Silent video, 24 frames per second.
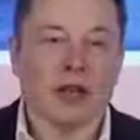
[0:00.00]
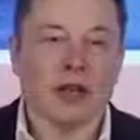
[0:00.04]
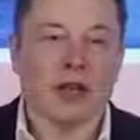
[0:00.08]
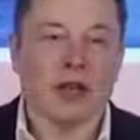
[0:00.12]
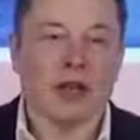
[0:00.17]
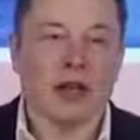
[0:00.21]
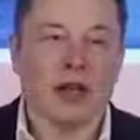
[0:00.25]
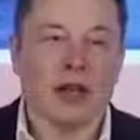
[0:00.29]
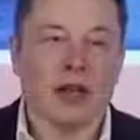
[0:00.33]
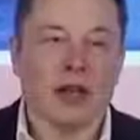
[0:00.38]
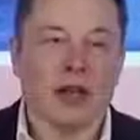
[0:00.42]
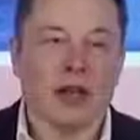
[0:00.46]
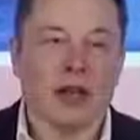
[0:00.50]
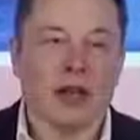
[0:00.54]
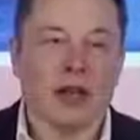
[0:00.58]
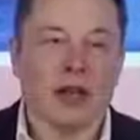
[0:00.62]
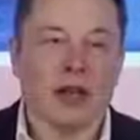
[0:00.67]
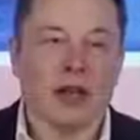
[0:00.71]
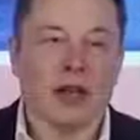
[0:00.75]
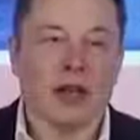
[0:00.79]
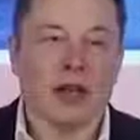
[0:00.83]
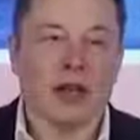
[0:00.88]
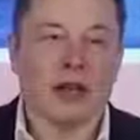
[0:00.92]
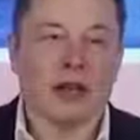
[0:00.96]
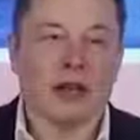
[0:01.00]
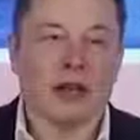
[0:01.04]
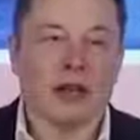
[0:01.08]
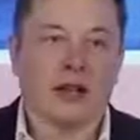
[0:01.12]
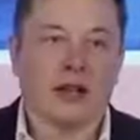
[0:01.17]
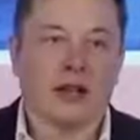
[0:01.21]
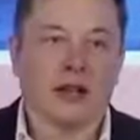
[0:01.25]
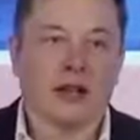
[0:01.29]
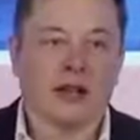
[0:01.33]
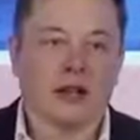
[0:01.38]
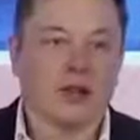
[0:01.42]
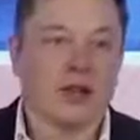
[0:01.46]
And
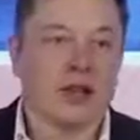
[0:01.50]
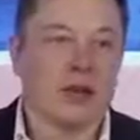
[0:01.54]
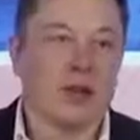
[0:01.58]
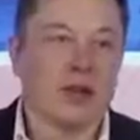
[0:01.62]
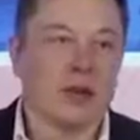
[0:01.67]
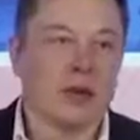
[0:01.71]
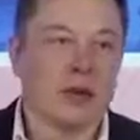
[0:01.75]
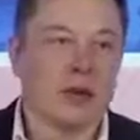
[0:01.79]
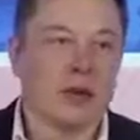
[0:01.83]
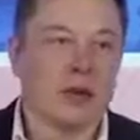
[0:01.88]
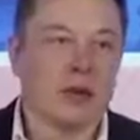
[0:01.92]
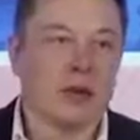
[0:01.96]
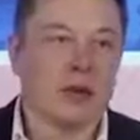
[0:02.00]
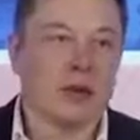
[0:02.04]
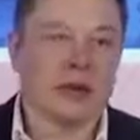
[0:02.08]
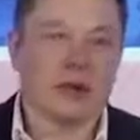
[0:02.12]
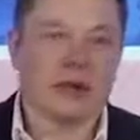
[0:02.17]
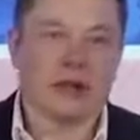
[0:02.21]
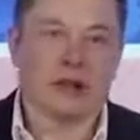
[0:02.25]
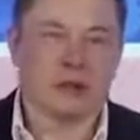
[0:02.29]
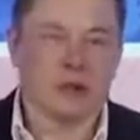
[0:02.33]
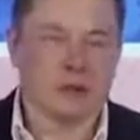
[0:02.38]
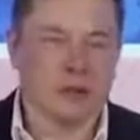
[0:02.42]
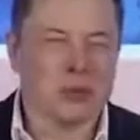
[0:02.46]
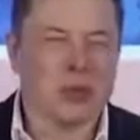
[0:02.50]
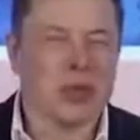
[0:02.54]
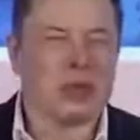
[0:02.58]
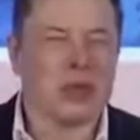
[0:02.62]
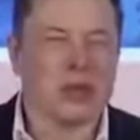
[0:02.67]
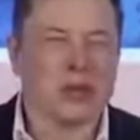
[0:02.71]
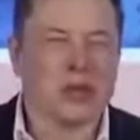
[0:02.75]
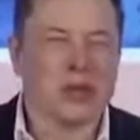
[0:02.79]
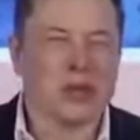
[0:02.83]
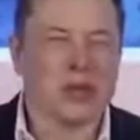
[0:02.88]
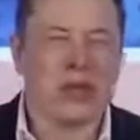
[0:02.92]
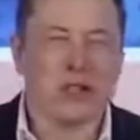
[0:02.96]
that stop, it would
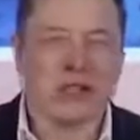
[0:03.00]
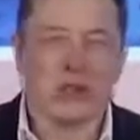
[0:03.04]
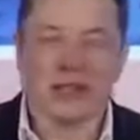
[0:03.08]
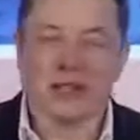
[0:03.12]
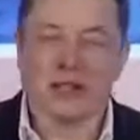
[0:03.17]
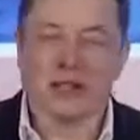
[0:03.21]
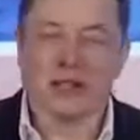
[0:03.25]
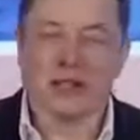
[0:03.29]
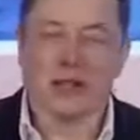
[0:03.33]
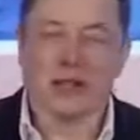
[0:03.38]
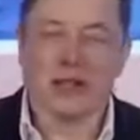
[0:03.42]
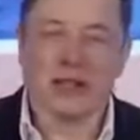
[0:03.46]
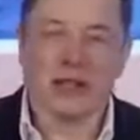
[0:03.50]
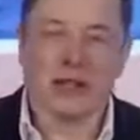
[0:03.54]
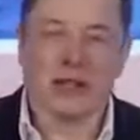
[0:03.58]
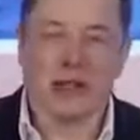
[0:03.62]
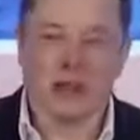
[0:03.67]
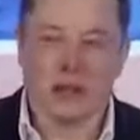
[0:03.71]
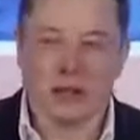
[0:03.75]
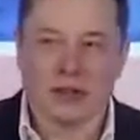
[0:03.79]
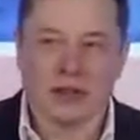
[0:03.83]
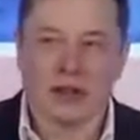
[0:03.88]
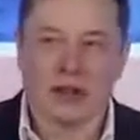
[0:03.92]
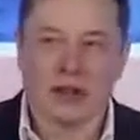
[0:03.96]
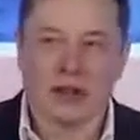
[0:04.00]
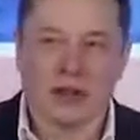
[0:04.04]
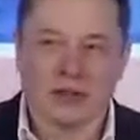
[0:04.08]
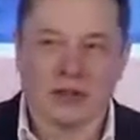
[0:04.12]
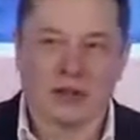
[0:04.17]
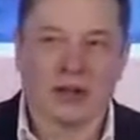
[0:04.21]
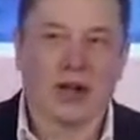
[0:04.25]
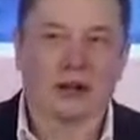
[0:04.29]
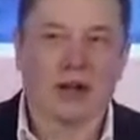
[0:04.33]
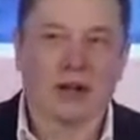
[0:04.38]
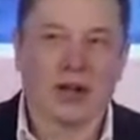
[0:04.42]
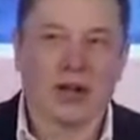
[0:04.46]
typically take somebody at
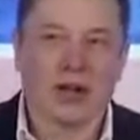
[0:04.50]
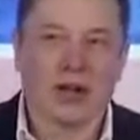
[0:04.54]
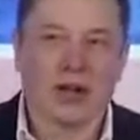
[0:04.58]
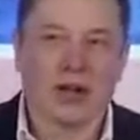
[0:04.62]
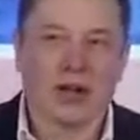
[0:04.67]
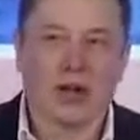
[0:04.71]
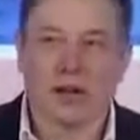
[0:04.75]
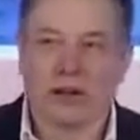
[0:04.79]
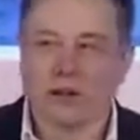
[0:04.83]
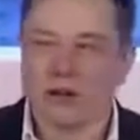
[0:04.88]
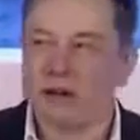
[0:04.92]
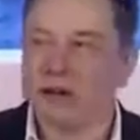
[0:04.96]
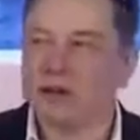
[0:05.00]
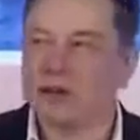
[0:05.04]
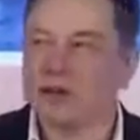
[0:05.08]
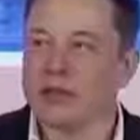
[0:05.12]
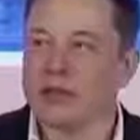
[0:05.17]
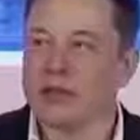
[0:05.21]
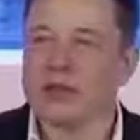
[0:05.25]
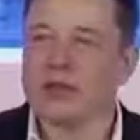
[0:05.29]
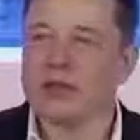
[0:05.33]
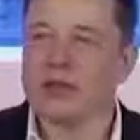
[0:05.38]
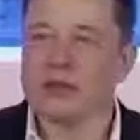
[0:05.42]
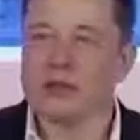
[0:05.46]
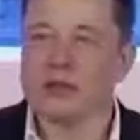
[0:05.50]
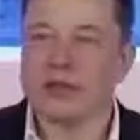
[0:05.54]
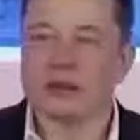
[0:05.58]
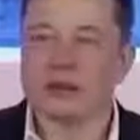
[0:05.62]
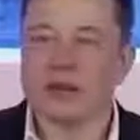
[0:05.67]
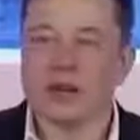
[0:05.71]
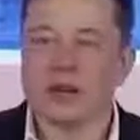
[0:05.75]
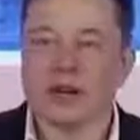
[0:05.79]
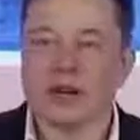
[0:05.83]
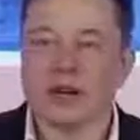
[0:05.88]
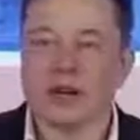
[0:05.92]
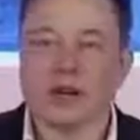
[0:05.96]
least 20 to 30
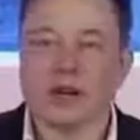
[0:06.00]
minutes.